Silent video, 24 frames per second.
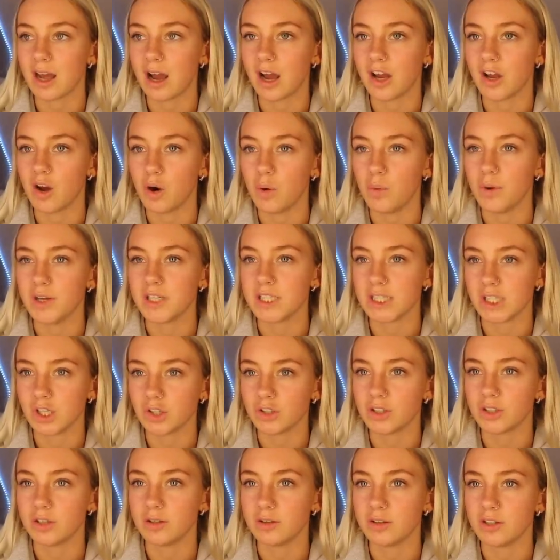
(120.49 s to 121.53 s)
I always
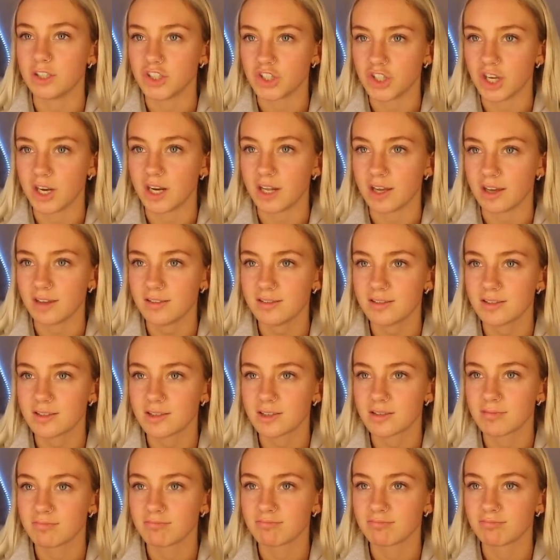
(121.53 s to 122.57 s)
look the
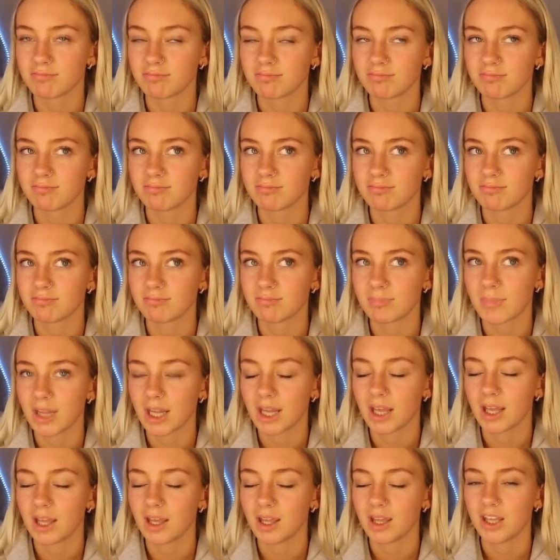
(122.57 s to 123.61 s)
shittiest.
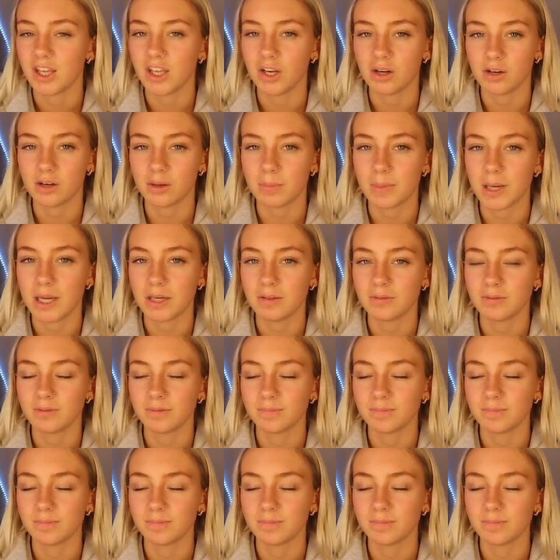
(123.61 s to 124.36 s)
You know what I mean?